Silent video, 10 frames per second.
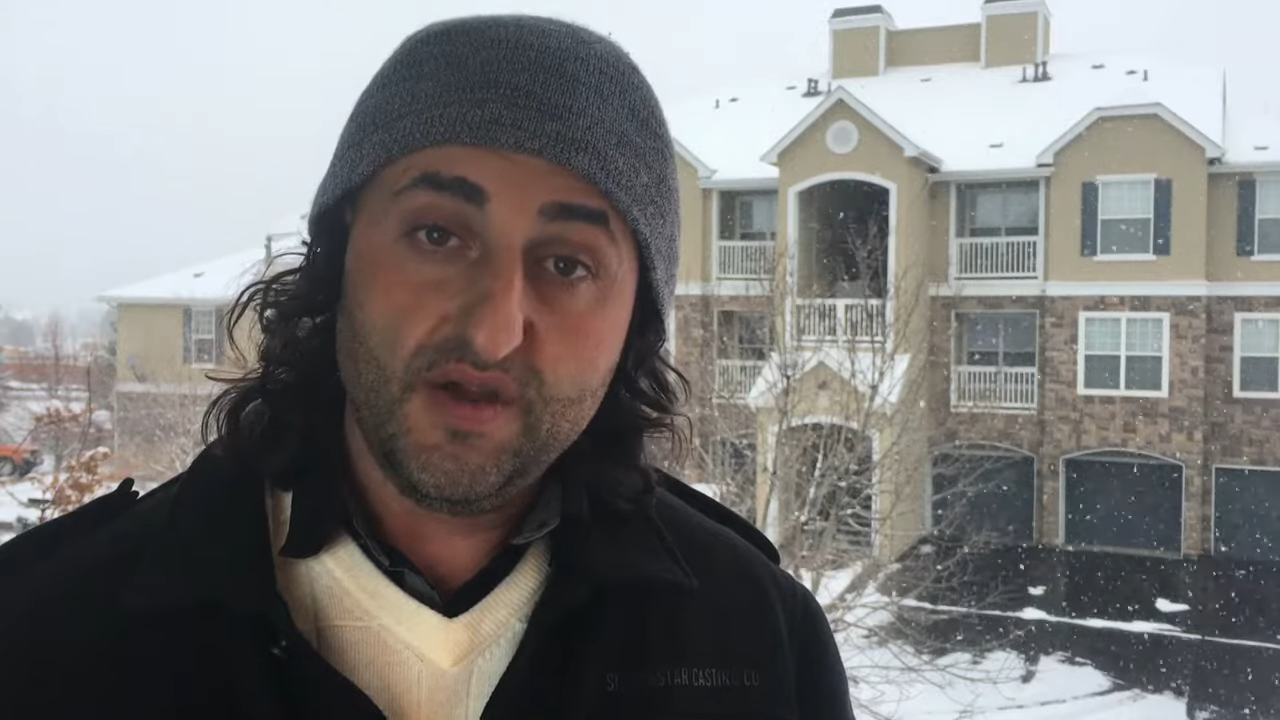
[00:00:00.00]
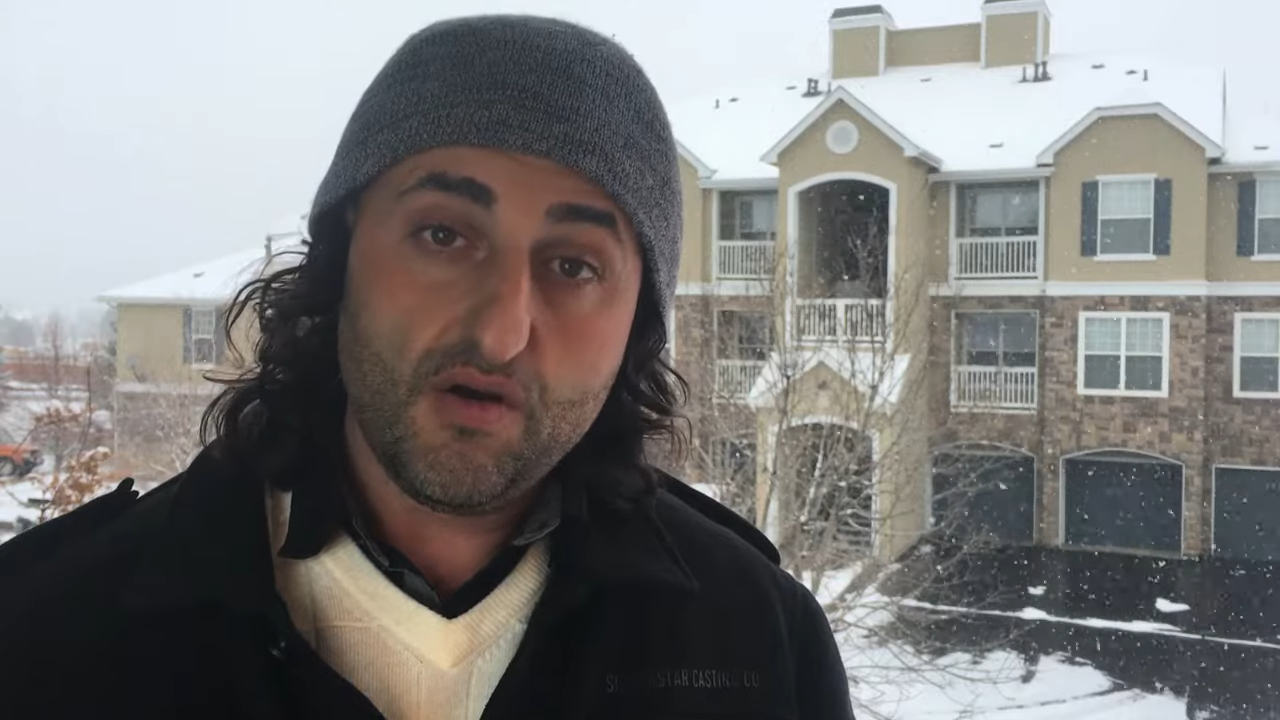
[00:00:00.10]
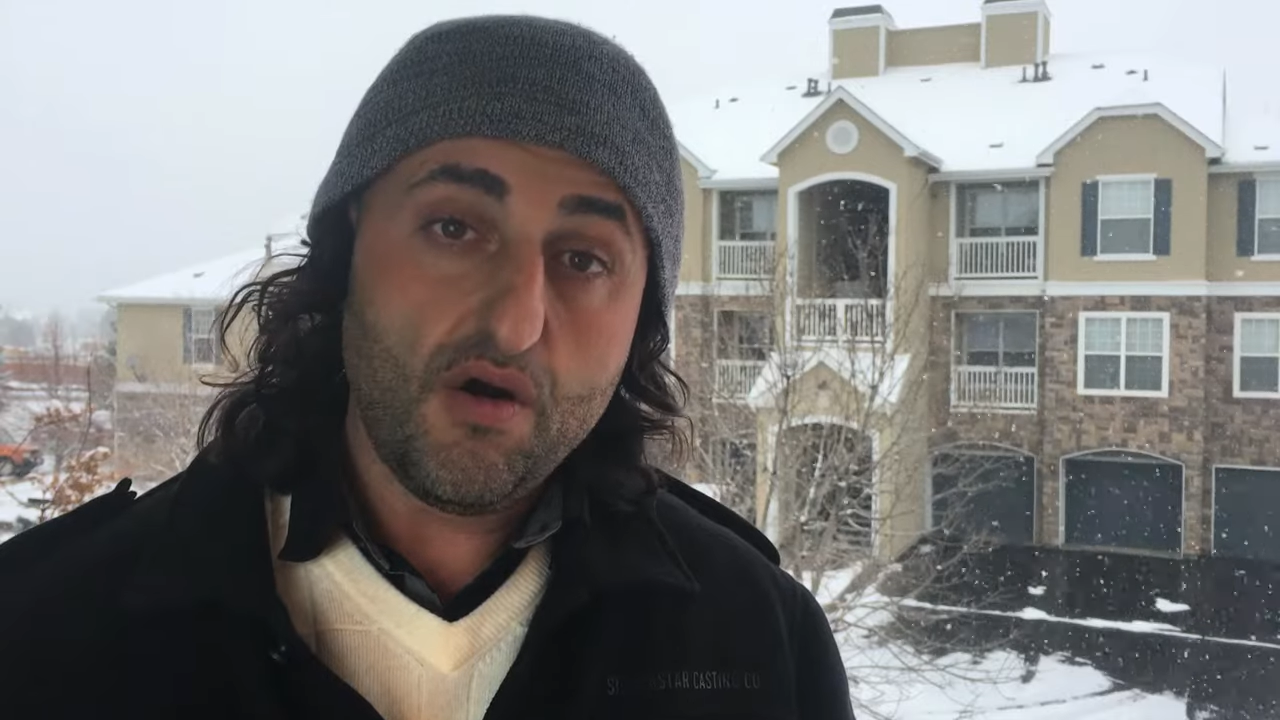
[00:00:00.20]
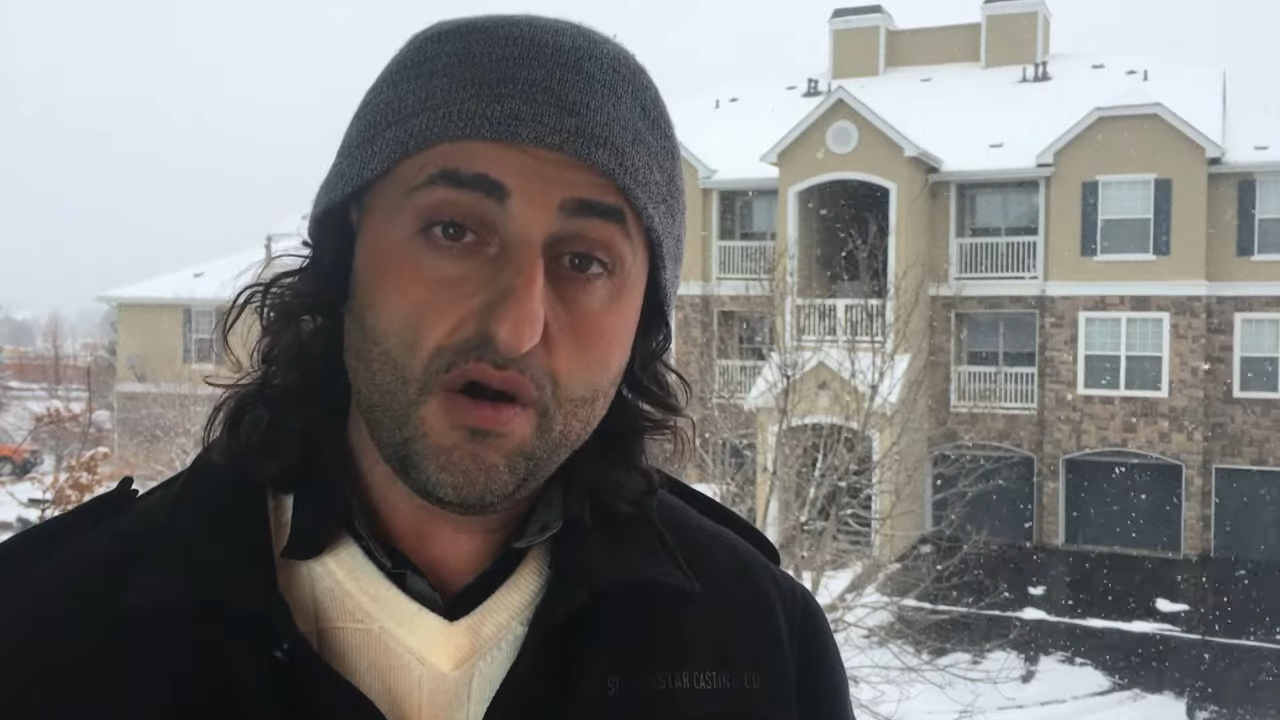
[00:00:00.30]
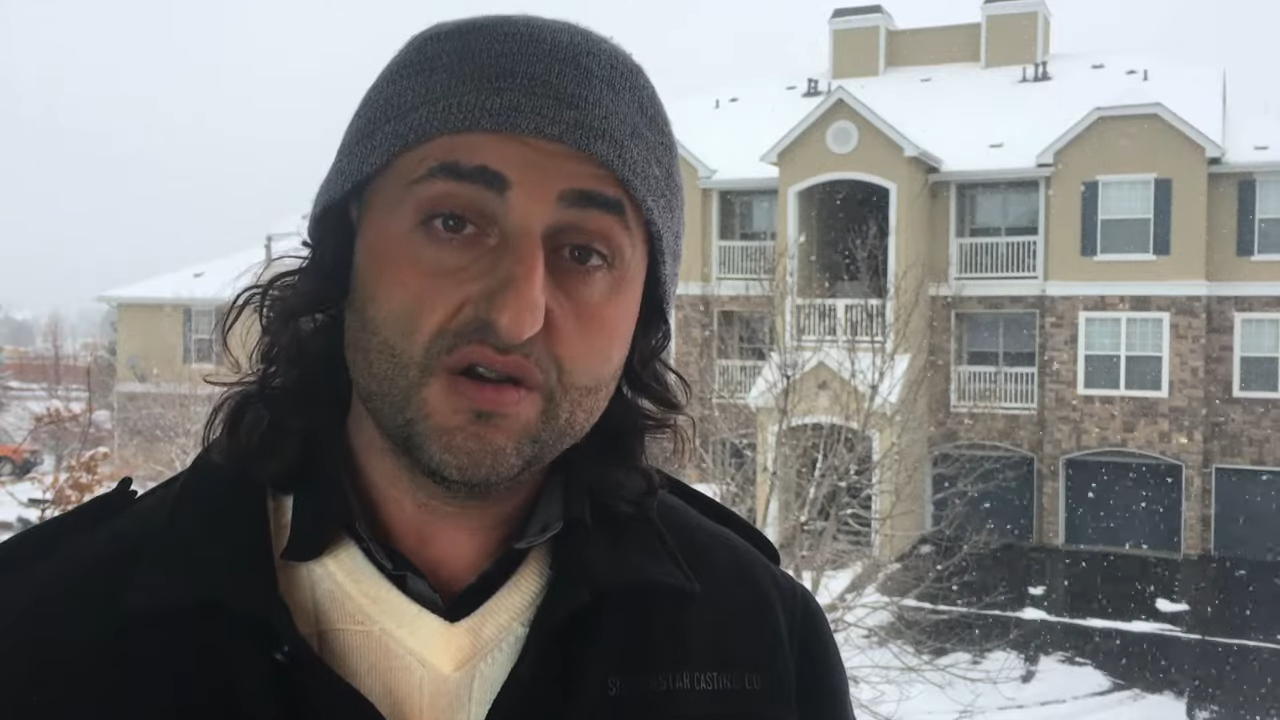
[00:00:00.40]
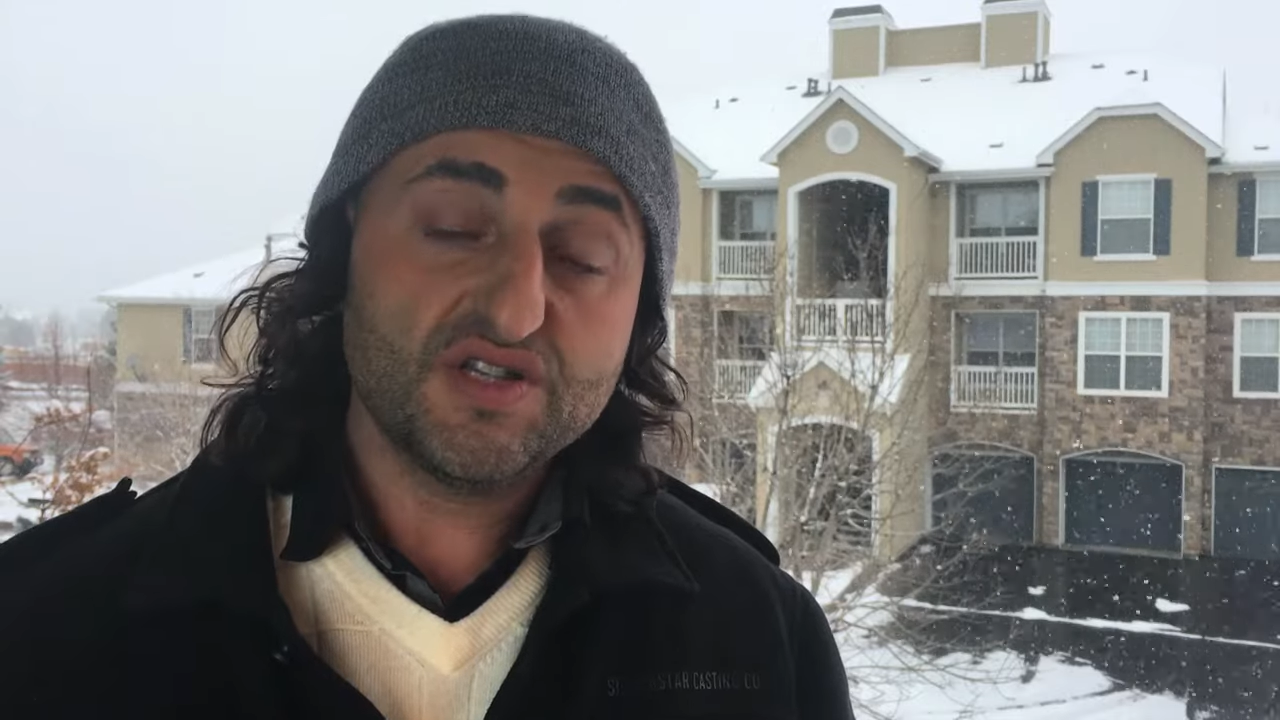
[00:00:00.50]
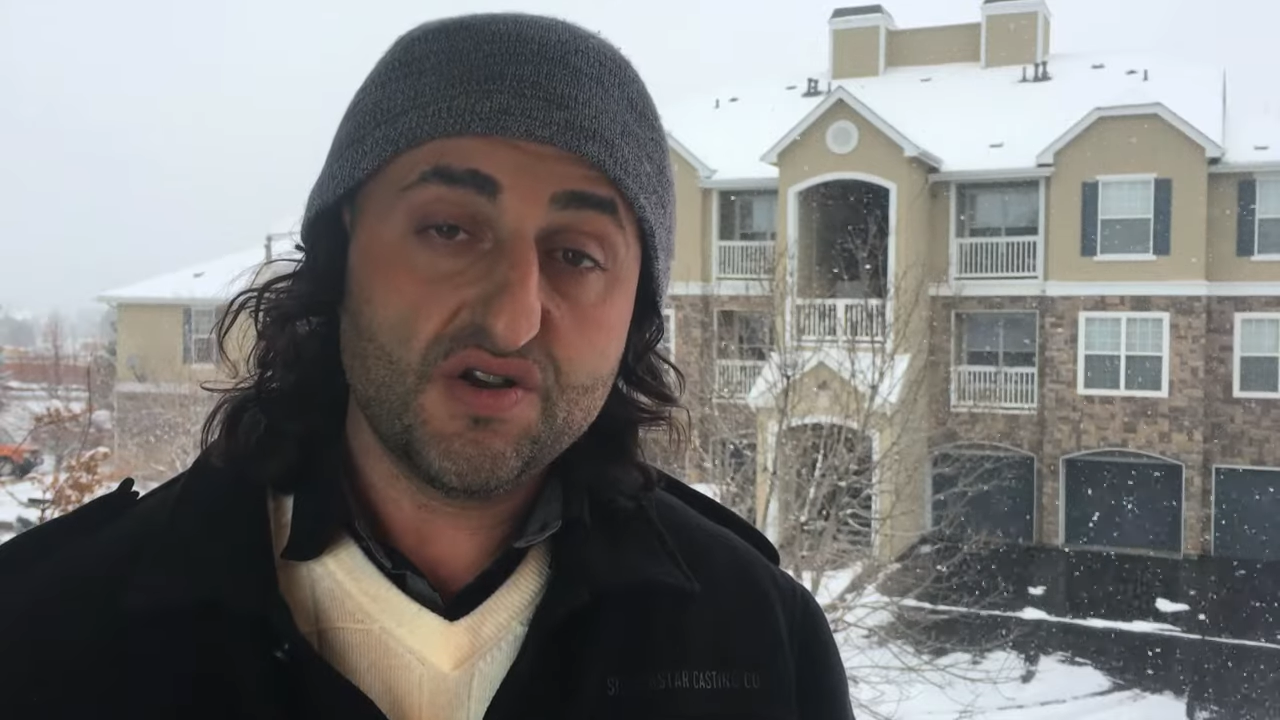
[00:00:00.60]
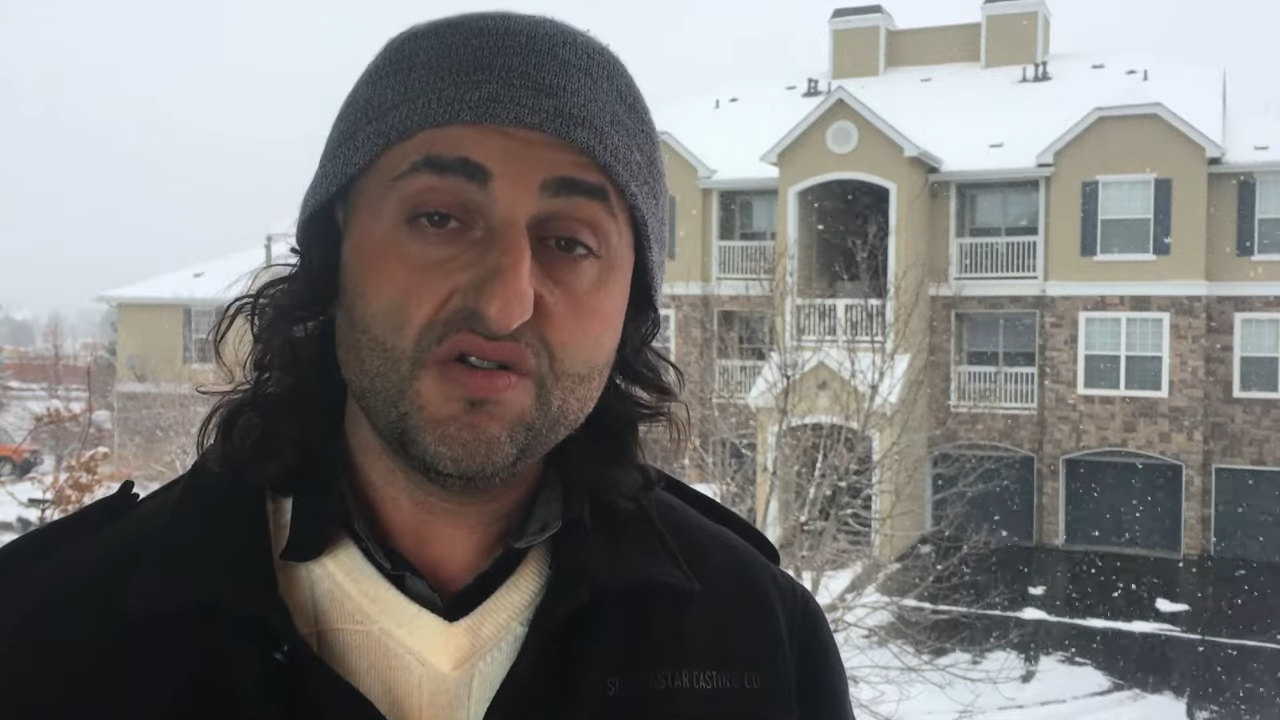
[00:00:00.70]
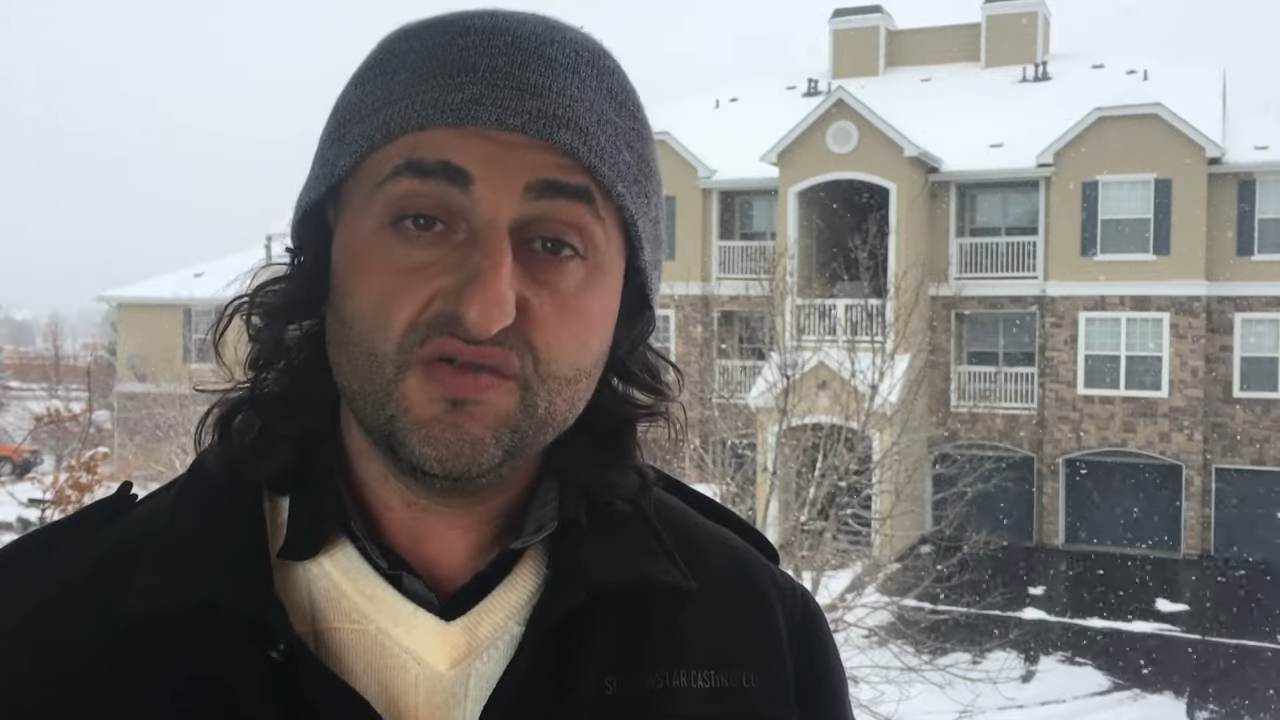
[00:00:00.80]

there are certain